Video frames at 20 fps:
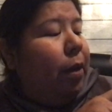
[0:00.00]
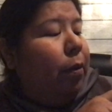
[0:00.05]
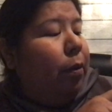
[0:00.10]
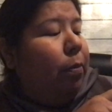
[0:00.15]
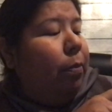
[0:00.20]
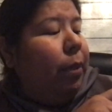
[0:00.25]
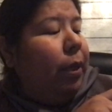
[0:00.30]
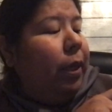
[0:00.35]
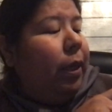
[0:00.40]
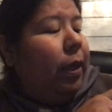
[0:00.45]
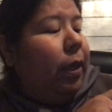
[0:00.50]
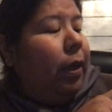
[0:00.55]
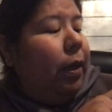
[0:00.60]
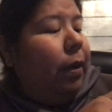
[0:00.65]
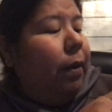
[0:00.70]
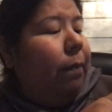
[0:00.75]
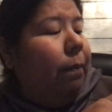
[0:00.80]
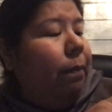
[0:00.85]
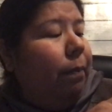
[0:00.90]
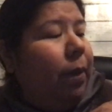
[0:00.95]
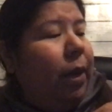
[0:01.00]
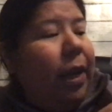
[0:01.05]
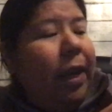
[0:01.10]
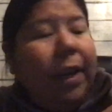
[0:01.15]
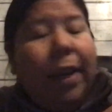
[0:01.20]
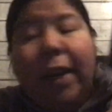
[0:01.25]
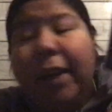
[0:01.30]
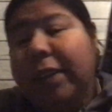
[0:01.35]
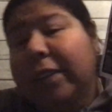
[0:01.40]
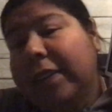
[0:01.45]
would be an
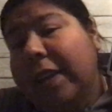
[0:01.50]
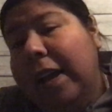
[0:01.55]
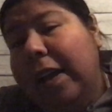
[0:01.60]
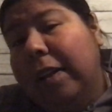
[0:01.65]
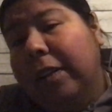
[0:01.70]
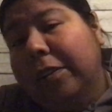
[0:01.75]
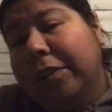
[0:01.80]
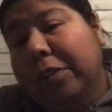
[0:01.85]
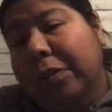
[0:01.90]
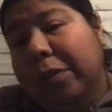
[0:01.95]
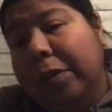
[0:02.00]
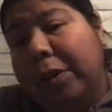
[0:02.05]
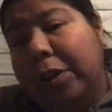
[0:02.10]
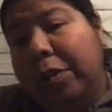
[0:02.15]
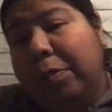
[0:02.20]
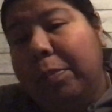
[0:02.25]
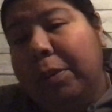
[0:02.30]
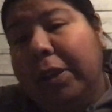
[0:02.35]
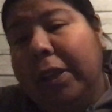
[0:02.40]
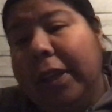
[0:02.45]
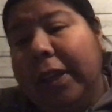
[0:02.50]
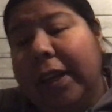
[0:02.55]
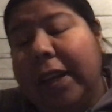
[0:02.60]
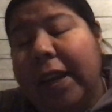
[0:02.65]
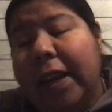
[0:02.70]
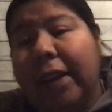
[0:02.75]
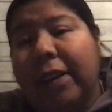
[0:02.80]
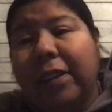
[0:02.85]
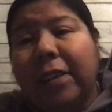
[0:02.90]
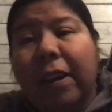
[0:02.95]
XL. So you'd put like an
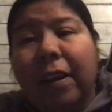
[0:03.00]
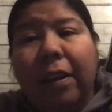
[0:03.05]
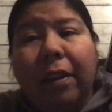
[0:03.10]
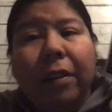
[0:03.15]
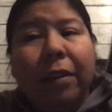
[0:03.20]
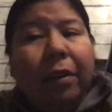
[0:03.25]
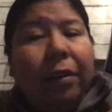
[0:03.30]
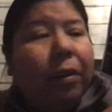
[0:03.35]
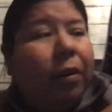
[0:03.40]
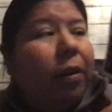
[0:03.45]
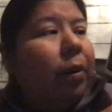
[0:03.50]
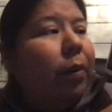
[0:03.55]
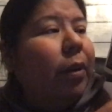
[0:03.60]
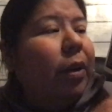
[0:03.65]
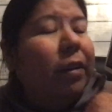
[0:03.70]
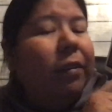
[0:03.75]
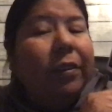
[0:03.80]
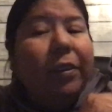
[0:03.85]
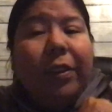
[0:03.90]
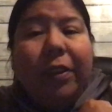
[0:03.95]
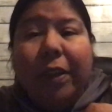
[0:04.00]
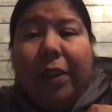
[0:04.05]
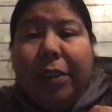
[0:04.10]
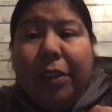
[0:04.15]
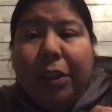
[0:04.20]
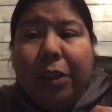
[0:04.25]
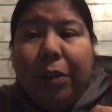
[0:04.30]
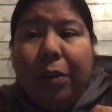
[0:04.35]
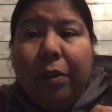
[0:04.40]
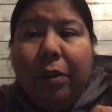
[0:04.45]
XL there, or whatever size
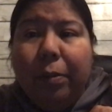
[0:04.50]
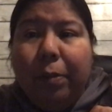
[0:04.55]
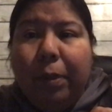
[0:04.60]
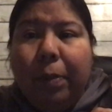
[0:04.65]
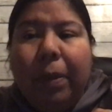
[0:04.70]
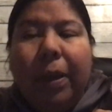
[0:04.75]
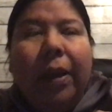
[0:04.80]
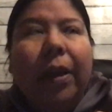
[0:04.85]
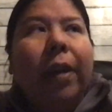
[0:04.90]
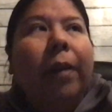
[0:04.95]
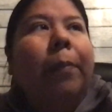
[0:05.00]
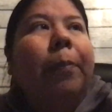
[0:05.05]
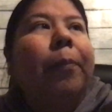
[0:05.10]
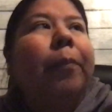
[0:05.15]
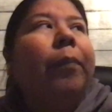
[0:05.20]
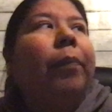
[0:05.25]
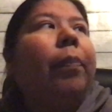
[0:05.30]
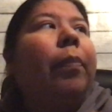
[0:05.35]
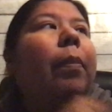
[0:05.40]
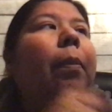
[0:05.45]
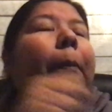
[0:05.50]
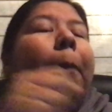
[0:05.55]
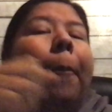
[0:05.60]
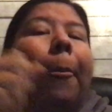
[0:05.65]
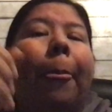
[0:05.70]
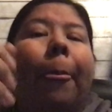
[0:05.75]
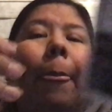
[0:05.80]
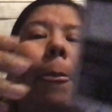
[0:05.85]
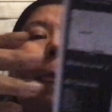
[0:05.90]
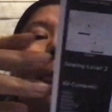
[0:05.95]
you're going to be making.
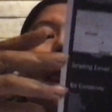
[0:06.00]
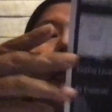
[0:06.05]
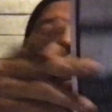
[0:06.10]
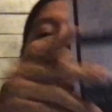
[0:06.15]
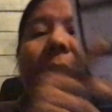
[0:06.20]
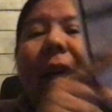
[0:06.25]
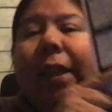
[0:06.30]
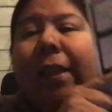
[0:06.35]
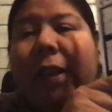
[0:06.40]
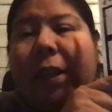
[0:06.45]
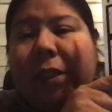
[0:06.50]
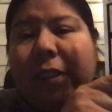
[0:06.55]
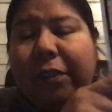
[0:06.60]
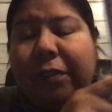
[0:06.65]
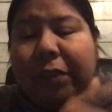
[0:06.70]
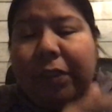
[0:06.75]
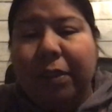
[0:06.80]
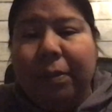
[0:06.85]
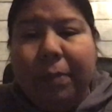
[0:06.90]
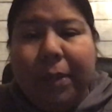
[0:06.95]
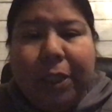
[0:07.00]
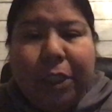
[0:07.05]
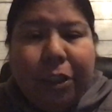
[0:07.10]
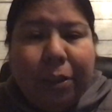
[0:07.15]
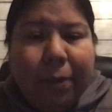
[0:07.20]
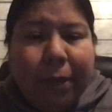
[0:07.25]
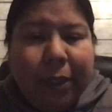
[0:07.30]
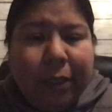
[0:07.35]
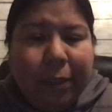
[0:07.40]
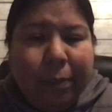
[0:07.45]
Okay, that's for the
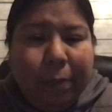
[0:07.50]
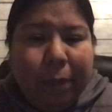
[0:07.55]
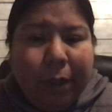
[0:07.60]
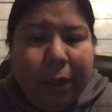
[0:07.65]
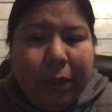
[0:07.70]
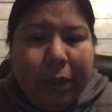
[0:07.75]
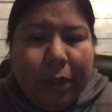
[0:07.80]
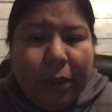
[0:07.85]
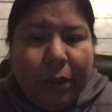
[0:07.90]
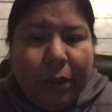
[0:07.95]
measurements part.